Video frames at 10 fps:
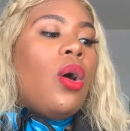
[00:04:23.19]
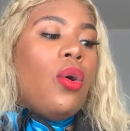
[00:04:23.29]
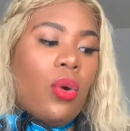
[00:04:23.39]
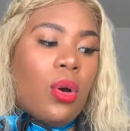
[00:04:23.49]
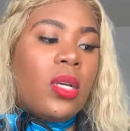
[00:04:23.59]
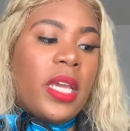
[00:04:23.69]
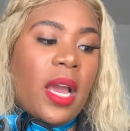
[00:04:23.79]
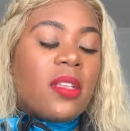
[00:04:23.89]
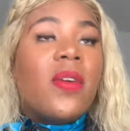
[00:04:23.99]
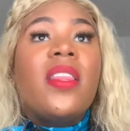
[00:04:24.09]
Whew,
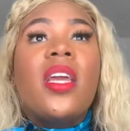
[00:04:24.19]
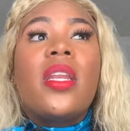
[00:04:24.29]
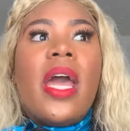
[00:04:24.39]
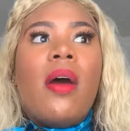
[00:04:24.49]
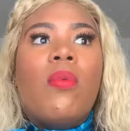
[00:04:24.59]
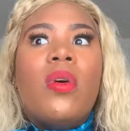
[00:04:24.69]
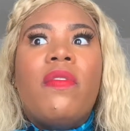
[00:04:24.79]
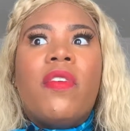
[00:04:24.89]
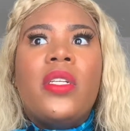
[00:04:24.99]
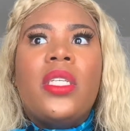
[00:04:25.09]
yeah, so I think now
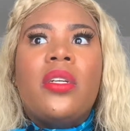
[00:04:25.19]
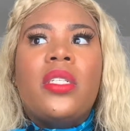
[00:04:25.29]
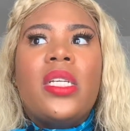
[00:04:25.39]
what Frontier